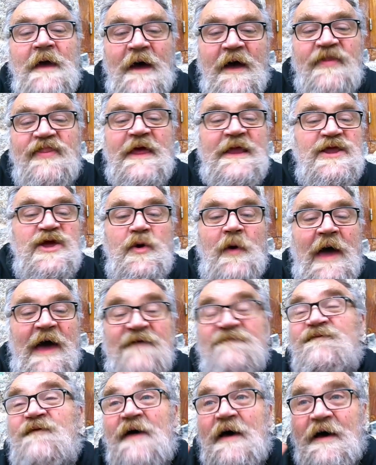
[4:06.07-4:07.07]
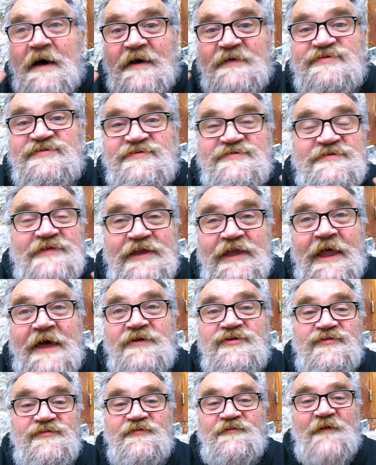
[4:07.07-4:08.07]
And then you have a
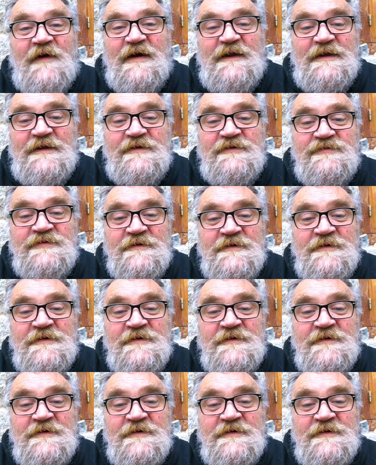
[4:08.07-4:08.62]
slush fund,